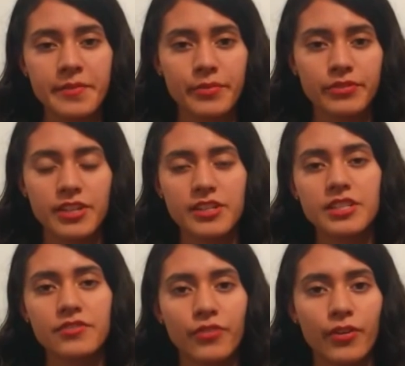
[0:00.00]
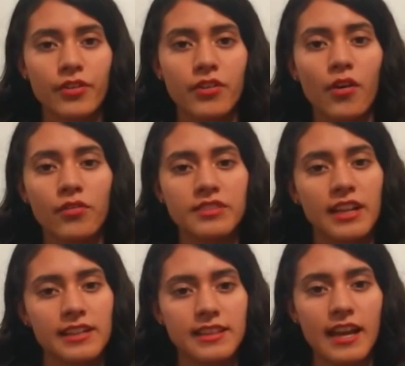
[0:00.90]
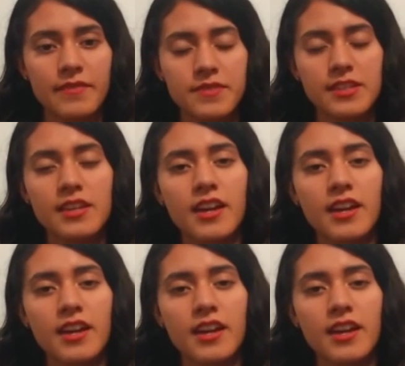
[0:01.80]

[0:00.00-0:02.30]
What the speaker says: importance for our daily lives,